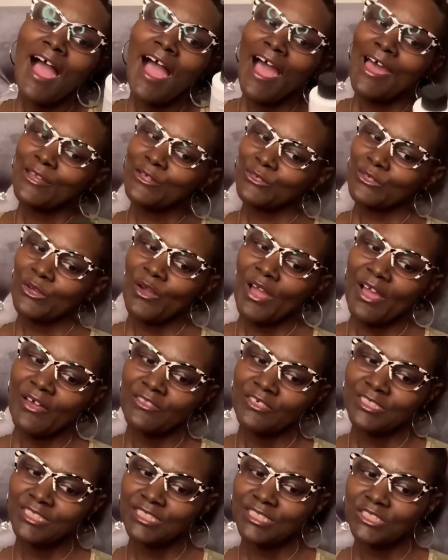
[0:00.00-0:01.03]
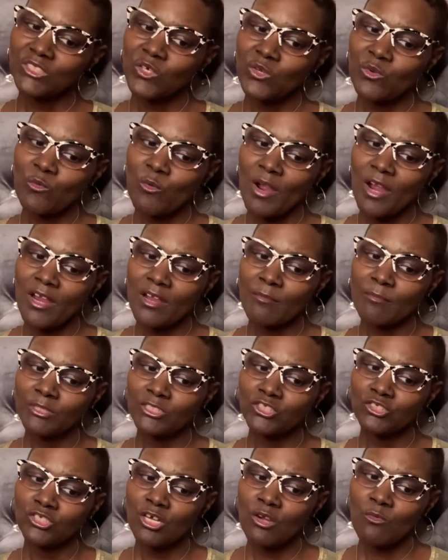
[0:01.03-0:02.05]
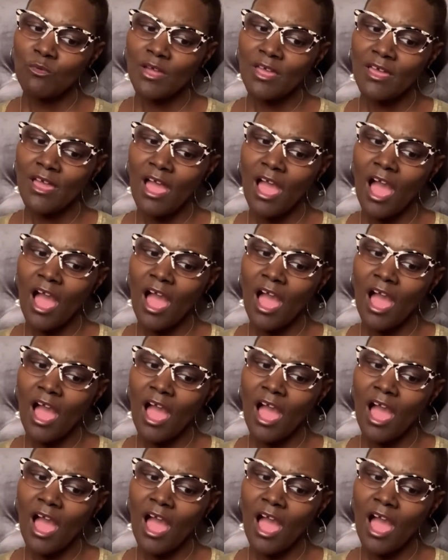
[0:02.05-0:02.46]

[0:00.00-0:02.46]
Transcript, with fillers: don't know how this is gonna work, but you know what?